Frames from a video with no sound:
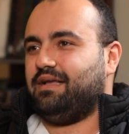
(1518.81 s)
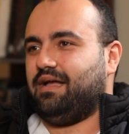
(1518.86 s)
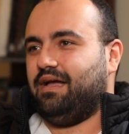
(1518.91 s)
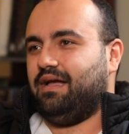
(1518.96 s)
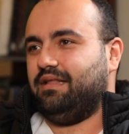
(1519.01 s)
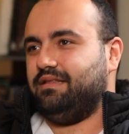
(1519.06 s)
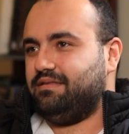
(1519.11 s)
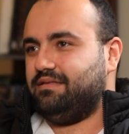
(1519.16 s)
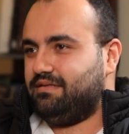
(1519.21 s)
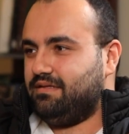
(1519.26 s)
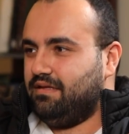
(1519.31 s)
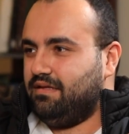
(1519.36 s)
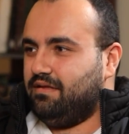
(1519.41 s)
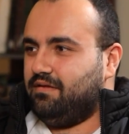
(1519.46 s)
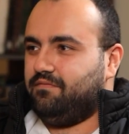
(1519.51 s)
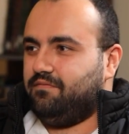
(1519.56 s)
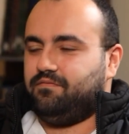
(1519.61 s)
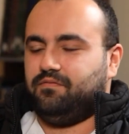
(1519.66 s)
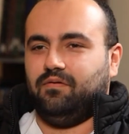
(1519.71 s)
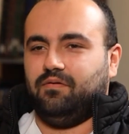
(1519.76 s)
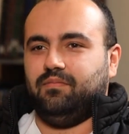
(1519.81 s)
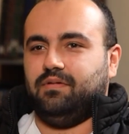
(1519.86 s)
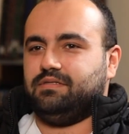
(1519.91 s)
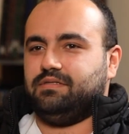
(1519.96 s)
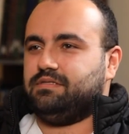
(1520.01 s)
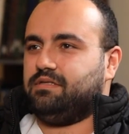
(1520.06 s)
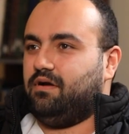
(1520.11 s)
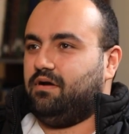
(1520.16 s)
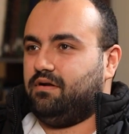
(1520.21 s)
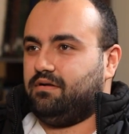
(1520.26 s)
And from
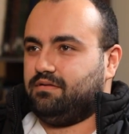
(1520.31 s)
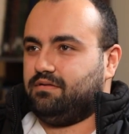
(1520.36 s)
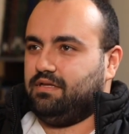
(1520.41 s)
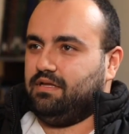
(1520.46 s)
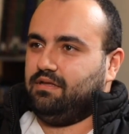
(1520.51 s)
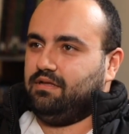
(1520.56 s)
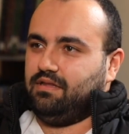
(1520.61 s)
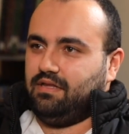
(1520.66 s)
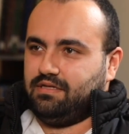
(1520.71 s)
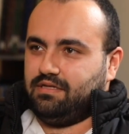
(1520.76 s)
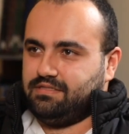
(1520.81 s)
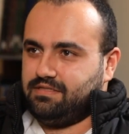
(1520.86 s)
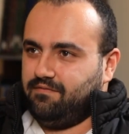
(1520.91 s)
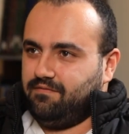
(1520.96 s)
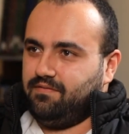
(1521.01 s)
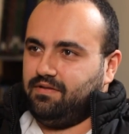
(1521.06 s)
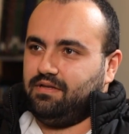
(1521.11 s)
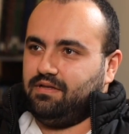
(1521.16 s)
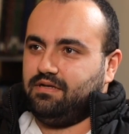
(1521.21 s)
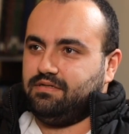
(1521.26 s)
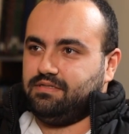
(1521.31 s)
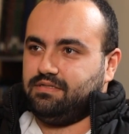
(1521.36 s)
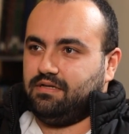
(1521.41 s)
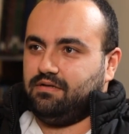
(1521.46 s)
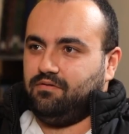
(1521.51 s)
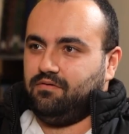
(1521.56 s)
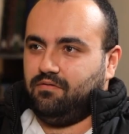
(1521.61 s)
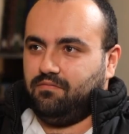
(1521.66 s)
starting like 7 years ago,